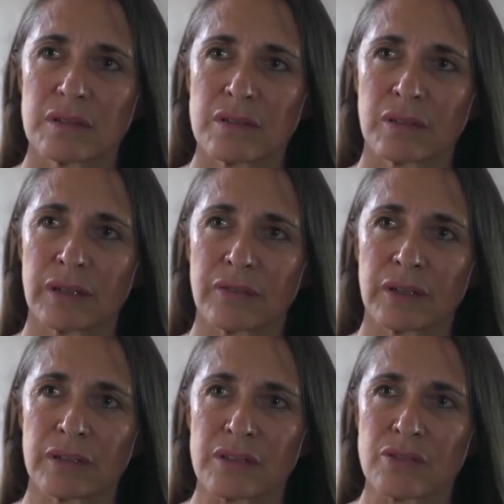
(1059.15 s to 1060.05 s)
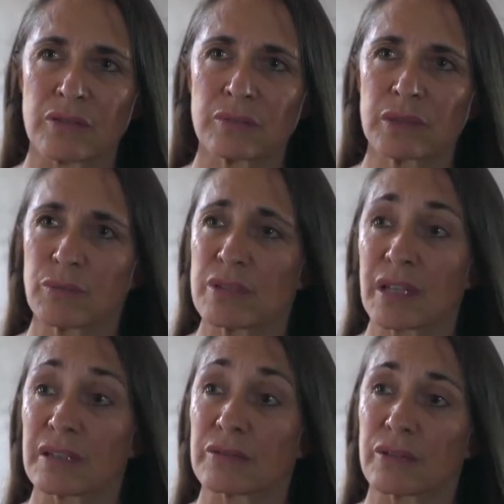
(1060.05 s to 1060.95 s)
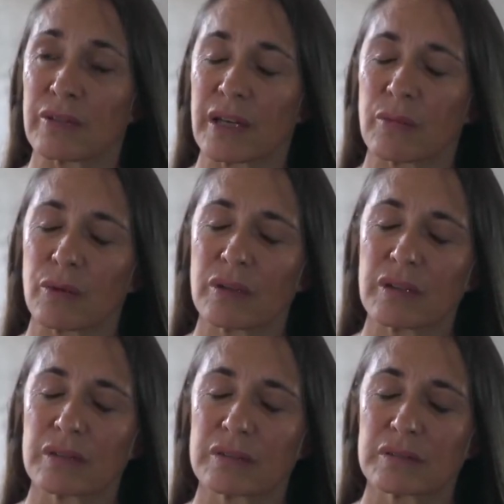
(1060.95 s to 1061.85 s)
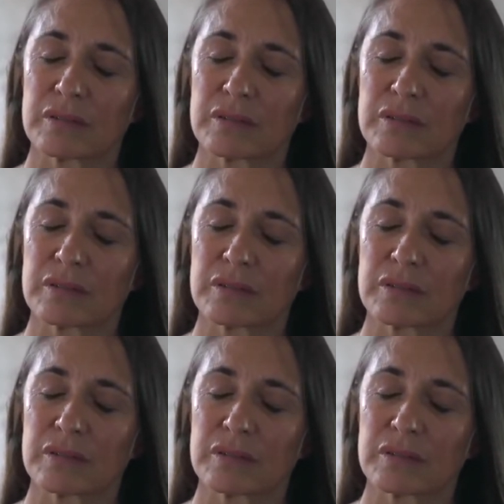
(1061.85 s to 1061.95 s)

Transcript: So I felt extremely protective of that boy.